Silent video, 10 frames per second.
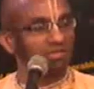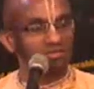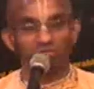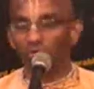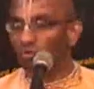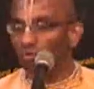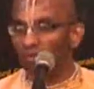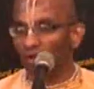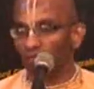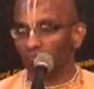it is known to be
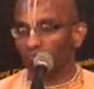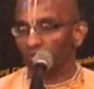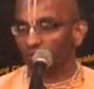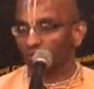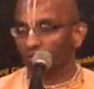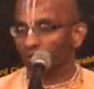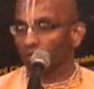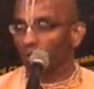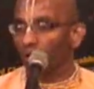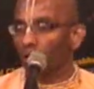harmful.
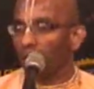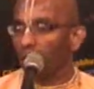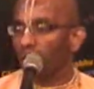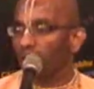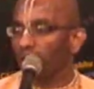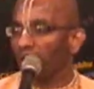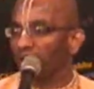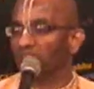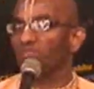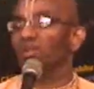And
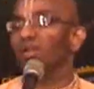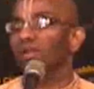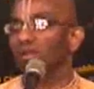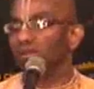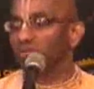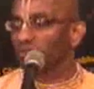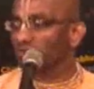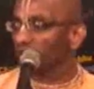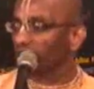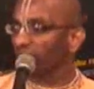as far as,
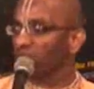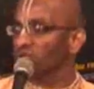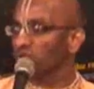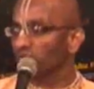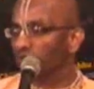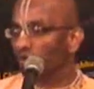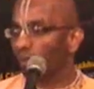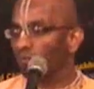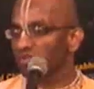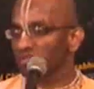say, relationship with the
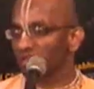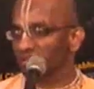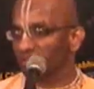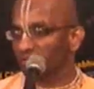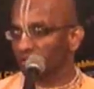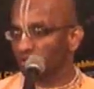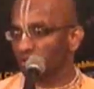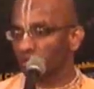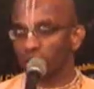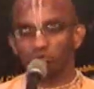opposite sex is
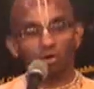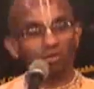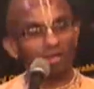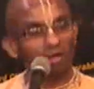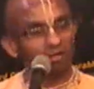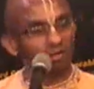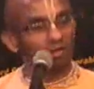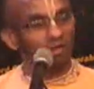concerned, it is not that